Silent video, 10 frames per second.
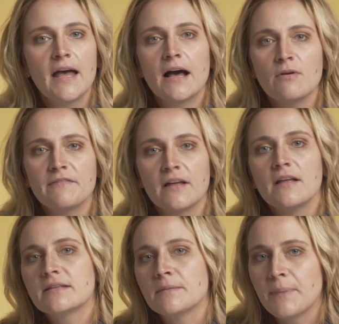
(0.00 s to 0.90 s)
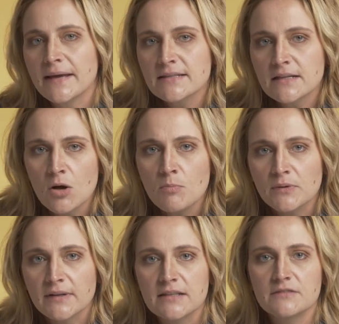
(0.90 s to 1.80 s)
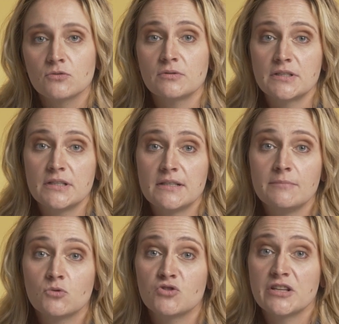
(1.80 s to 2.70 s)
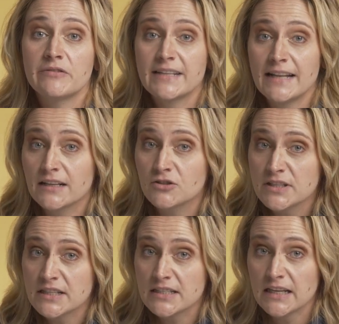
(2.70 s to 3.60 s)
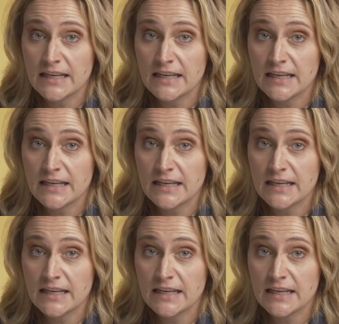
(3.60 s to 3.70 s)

However, the basic components for the system to generate electricity